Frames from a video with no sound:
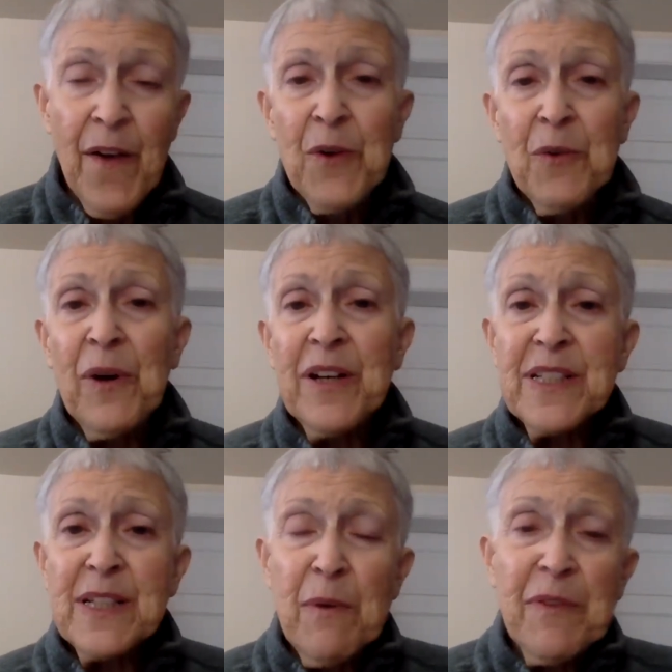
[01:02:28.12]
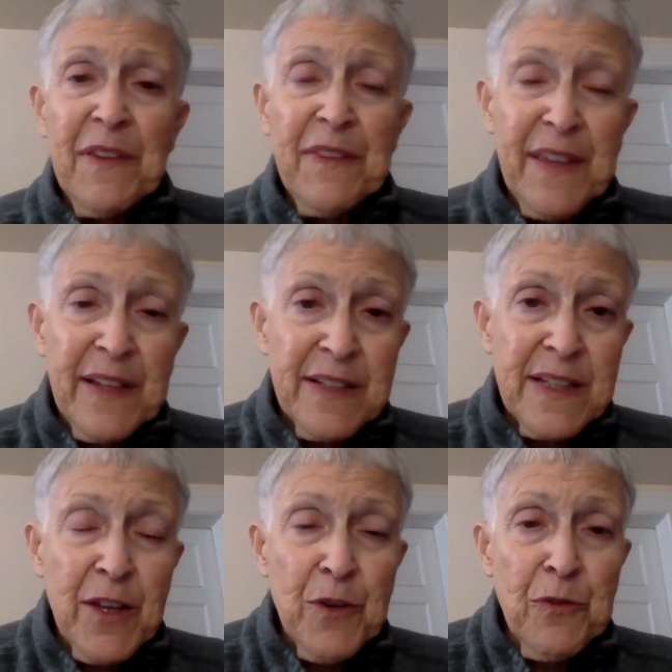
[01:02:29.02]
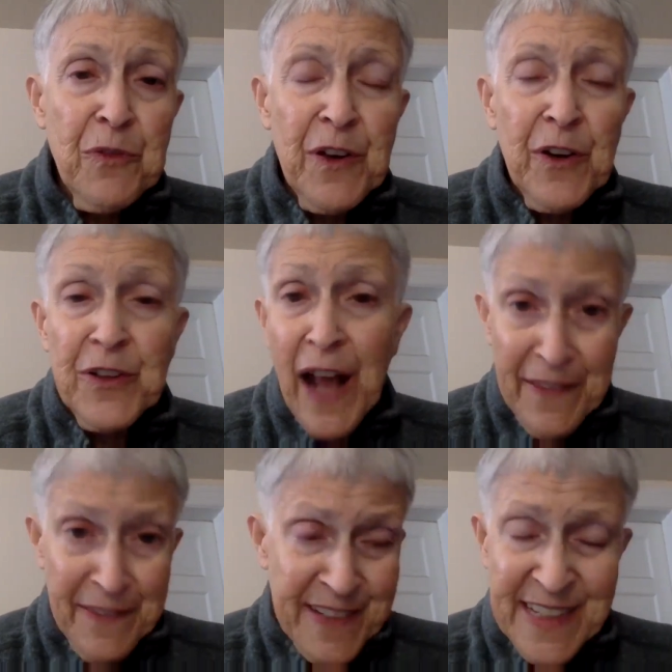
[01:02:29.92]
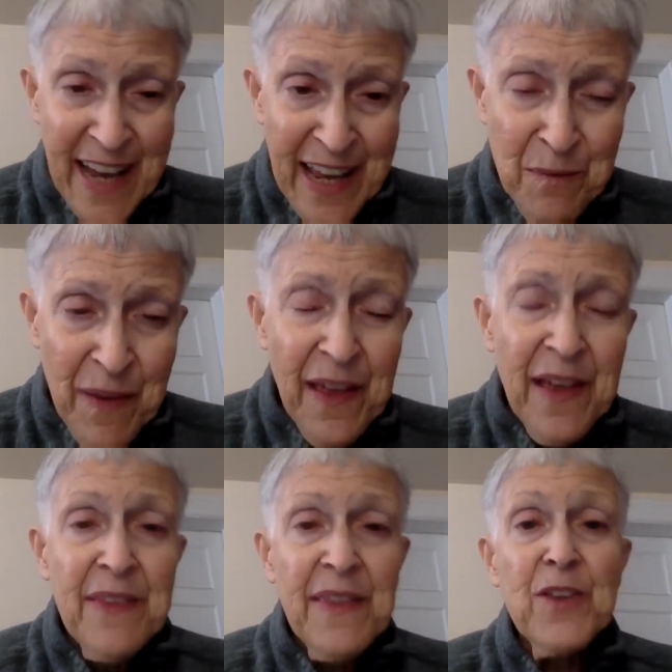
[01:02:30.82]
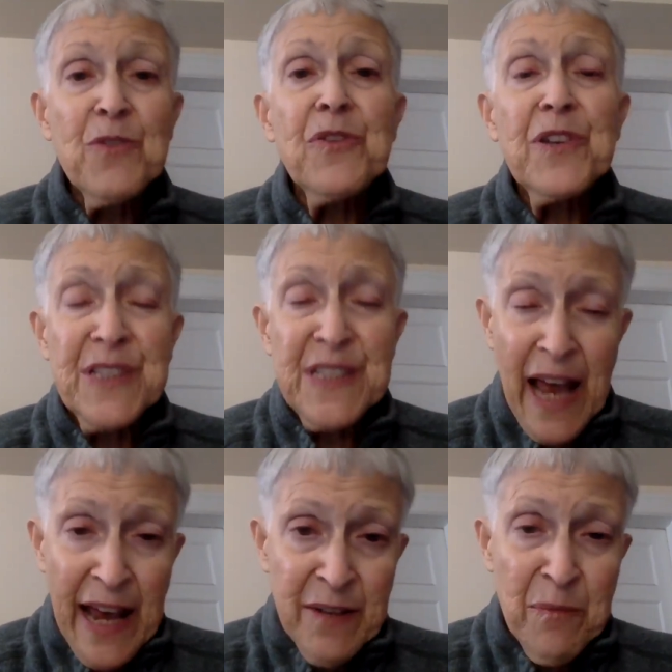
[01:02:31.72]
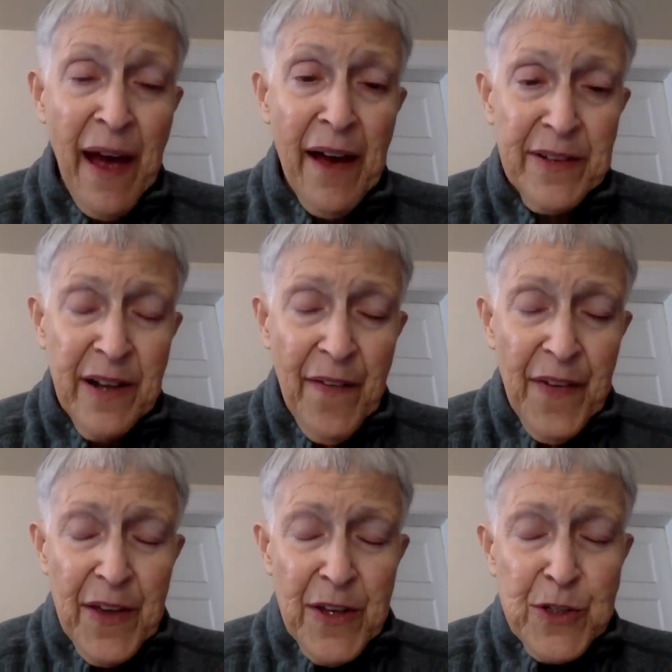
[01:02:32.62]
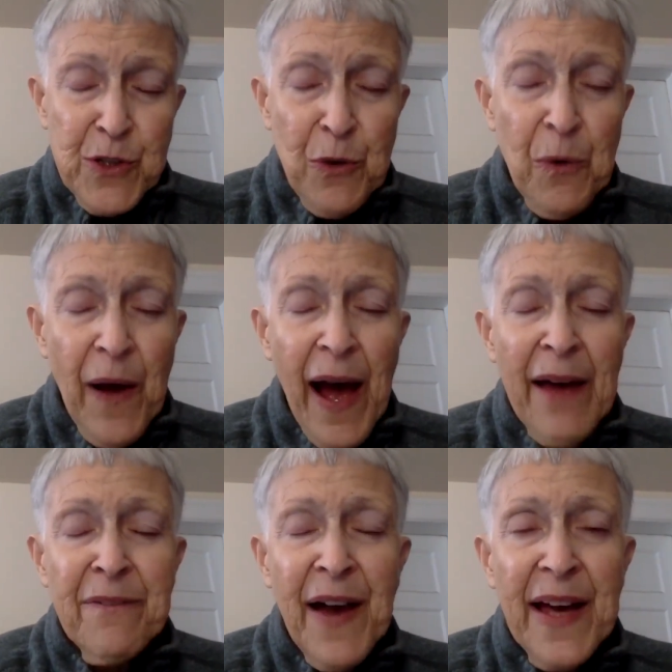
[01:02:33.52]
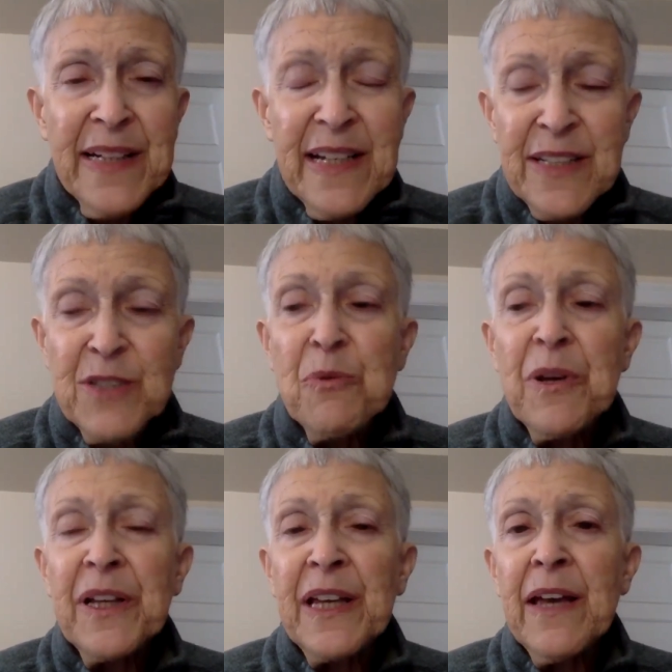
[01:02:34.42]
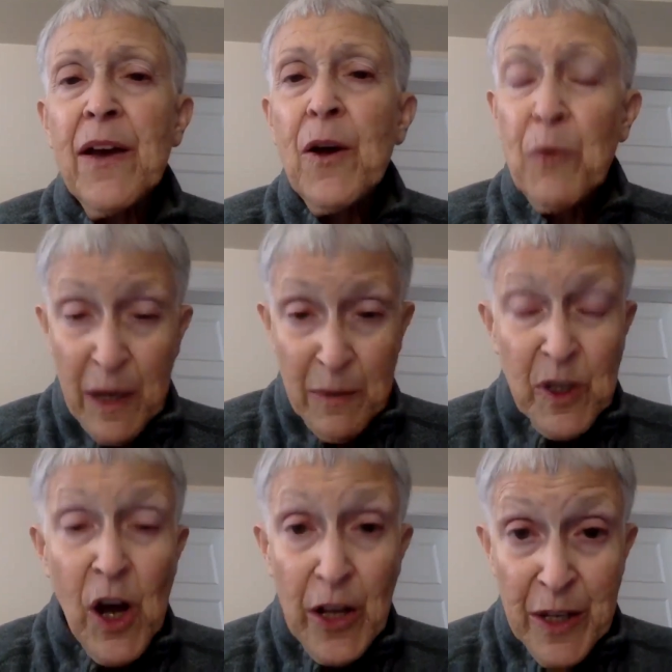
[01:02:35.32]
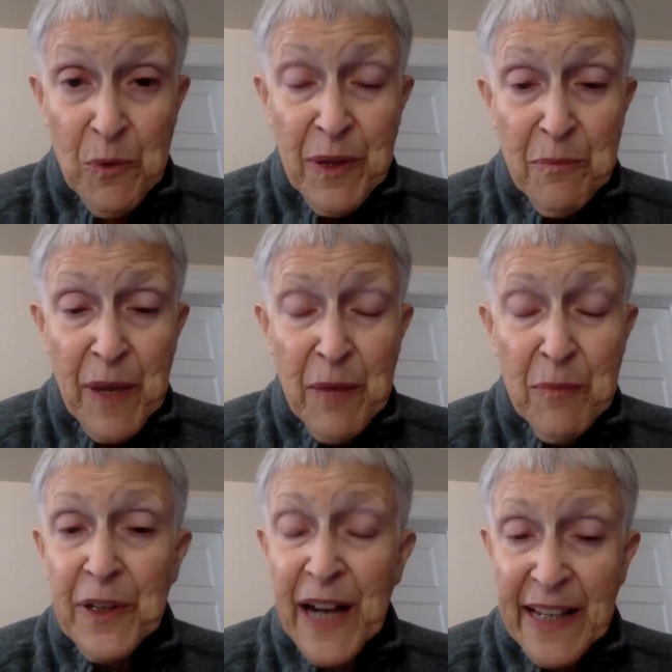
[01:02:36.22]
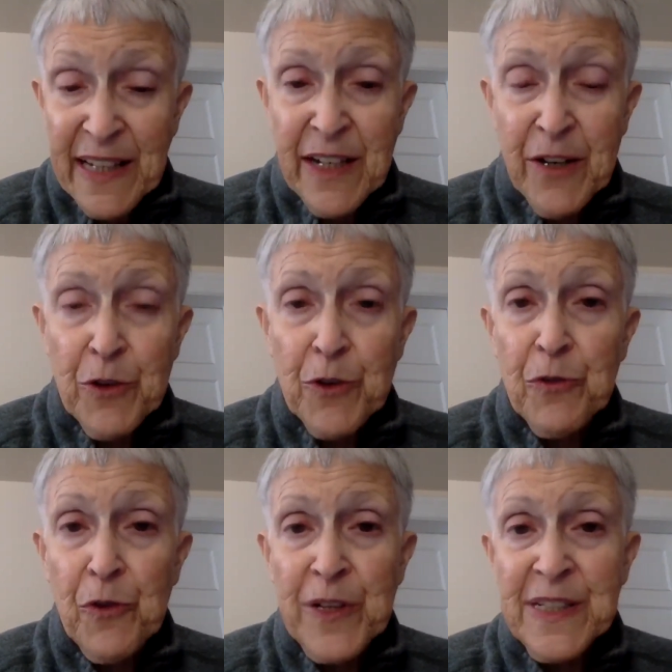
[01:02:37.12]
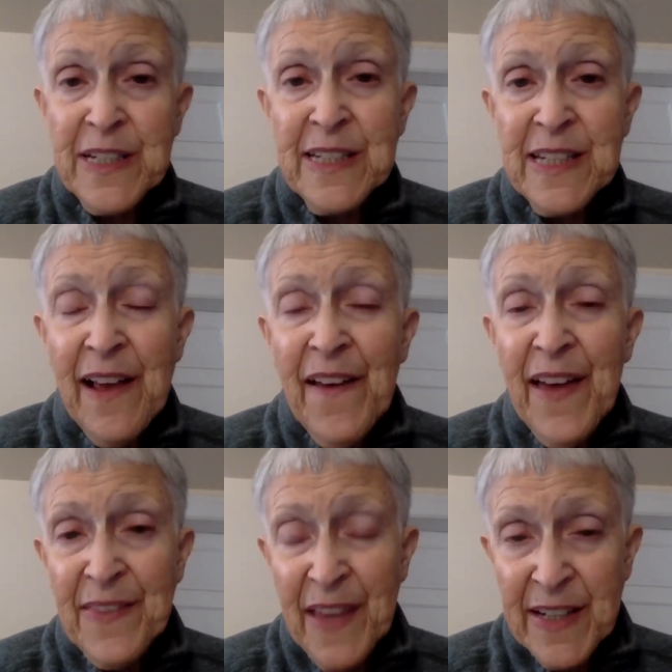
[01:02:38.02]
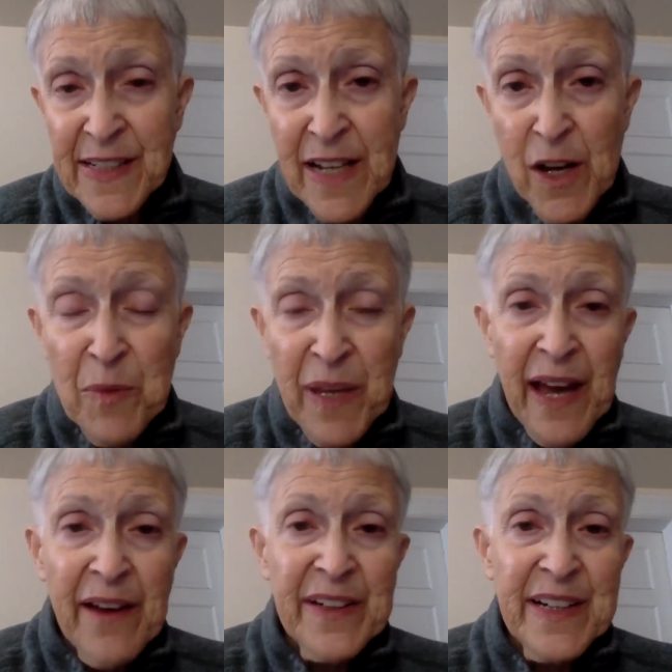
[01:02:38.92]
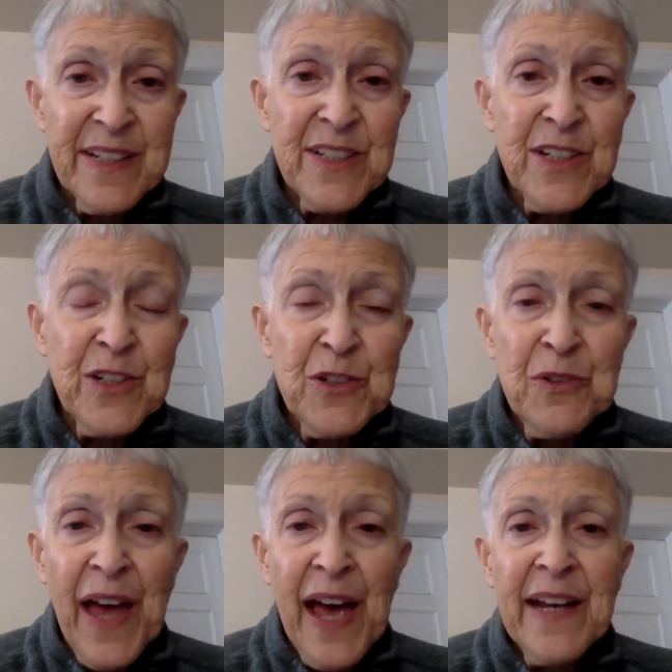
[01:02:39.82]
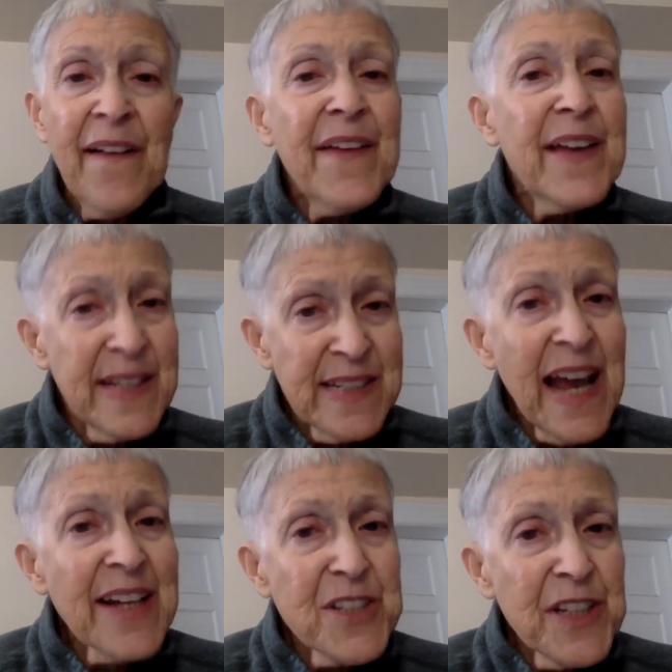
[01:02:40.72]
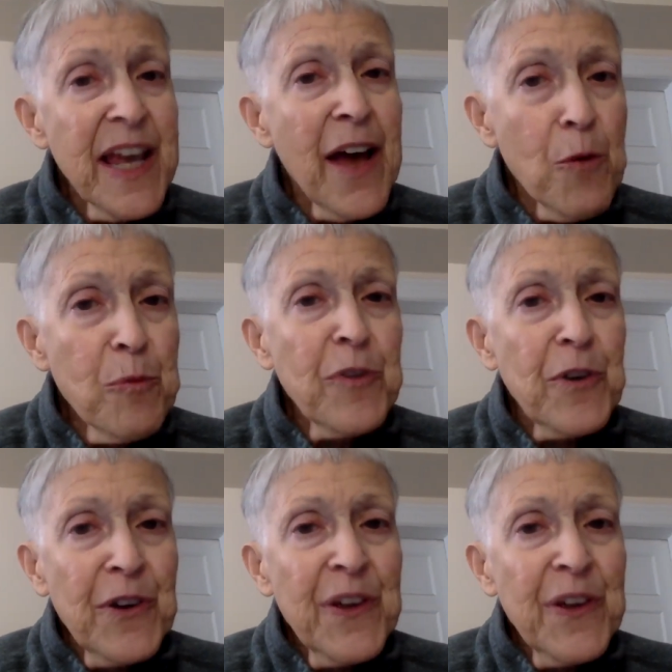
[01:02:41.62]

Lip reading: What are some of the things that you feel are not the same, that you feel sad about? So I find it's really when I'm talking with people and I can hear their voices and they can tell me how it is to do that, it's actually helpful